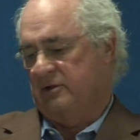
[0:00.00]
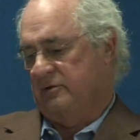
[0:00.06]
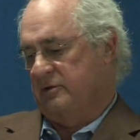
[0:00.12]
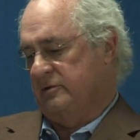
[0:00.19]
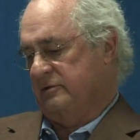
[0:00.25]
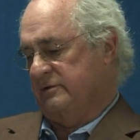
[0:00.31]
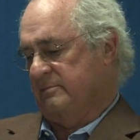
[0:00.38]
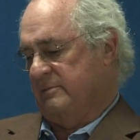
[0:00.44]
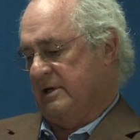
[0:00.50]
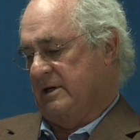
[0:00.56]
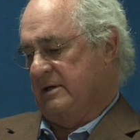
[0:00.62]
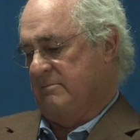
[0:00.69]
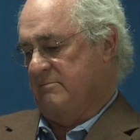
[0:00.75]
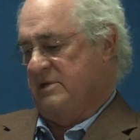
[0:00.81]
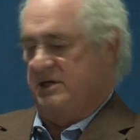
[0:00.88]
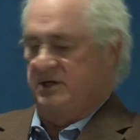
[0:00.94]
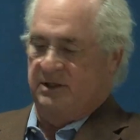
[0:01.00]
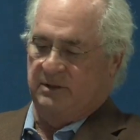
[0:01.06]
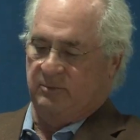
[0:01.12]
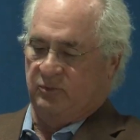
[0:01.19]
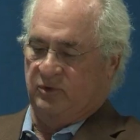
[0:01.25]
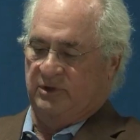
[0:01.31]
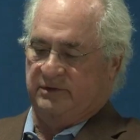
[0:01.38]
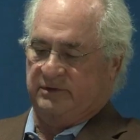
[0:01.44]
here's my
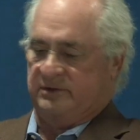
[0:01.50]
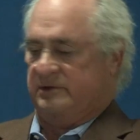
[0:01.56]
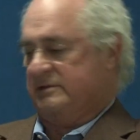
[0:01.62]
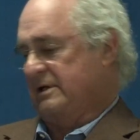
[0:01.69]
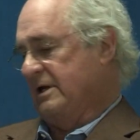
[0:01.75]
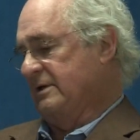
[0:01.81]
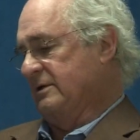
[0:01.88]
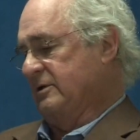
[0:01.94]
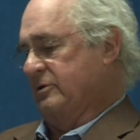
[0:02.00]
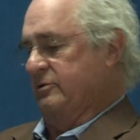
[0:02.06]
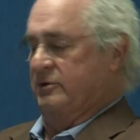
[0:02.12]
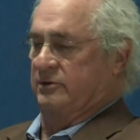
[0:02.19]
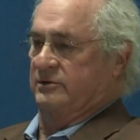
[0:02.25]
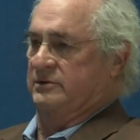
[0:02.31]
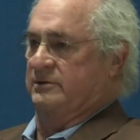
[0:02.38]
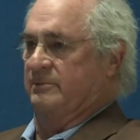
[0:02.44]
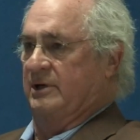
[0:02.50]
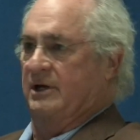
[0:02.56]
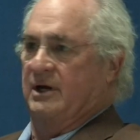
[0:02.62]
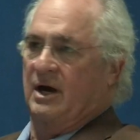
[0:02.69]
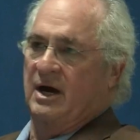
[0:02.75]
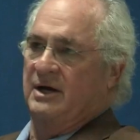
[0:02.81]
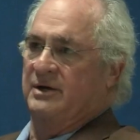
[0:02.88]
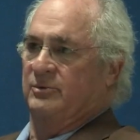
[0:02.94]
medium risk silo, here's my
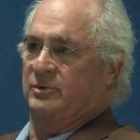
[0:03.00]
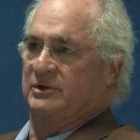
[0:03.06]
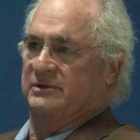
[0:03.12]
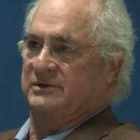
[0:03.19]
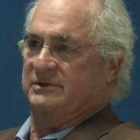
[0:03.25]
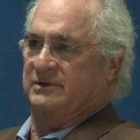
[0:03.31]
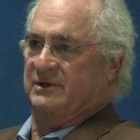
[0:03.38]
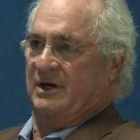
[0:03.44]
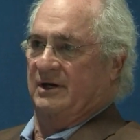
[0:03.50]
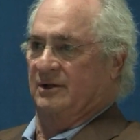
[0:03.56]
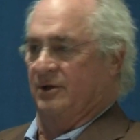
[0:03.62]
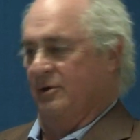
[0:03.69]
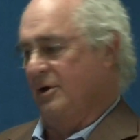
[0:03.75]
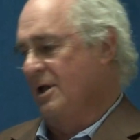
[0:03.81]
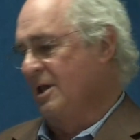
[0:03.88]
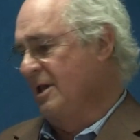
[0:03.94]
high risk silo,